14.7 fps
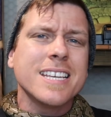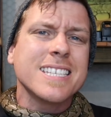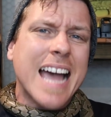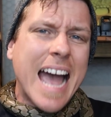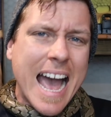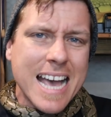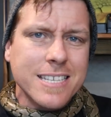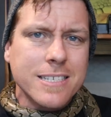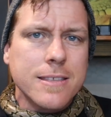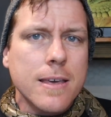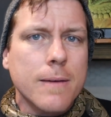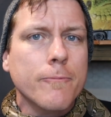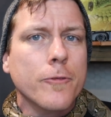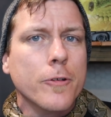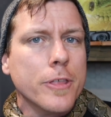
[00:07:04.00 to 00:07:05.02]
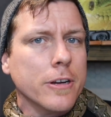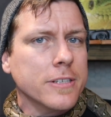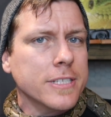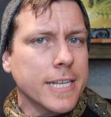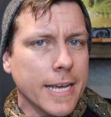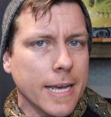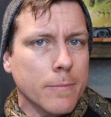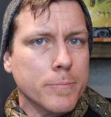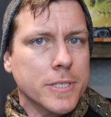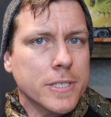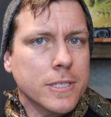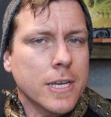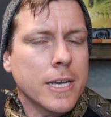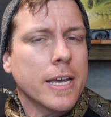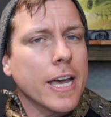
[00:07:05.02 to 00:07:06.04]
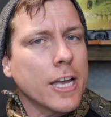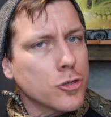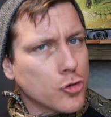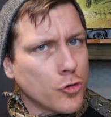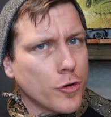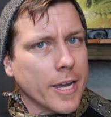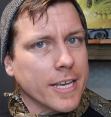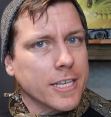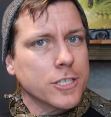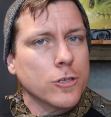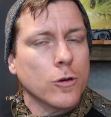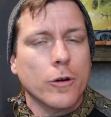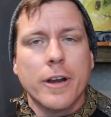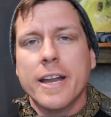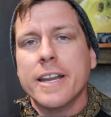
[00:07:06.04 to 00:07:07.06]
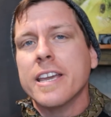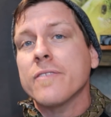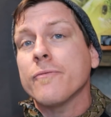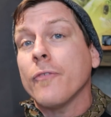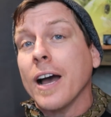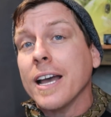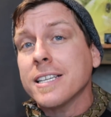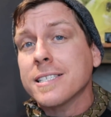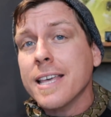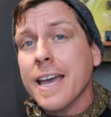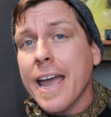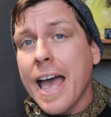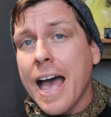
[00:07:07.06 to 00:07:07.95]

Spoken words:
is ask them for their tips and tricks or any advice they